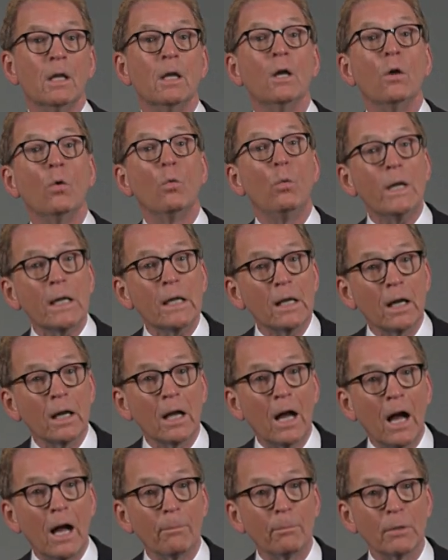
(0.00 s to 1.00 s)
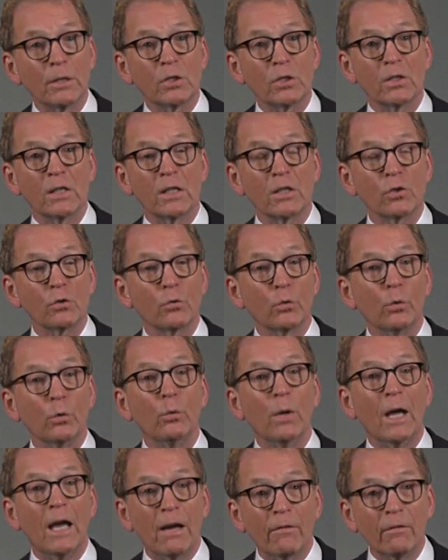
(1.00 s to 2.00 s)
We can accomplish this
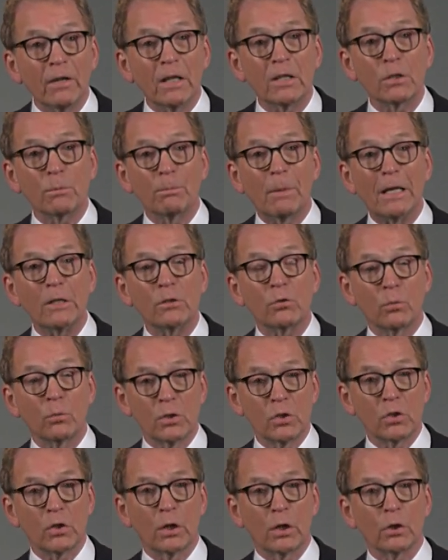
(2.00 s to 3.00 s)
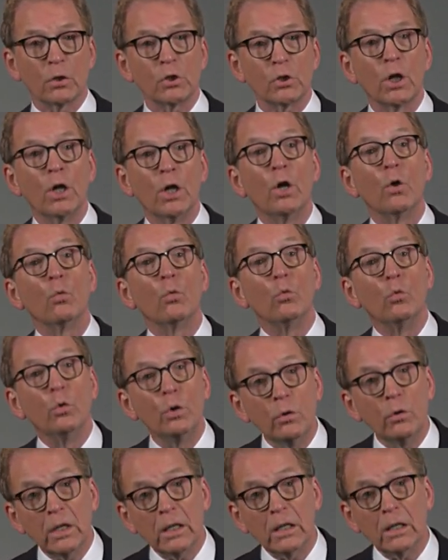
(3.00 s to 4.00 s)
through evidence based research
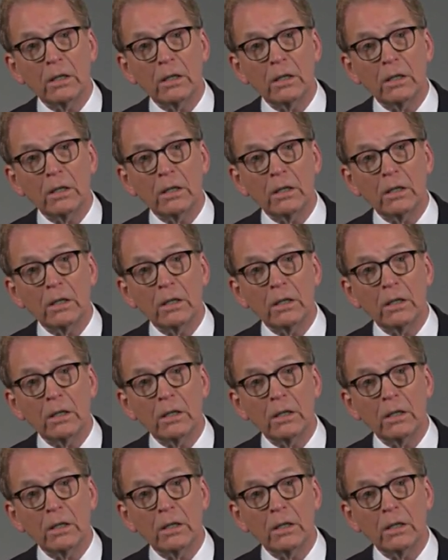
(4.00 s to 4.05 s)
rooted in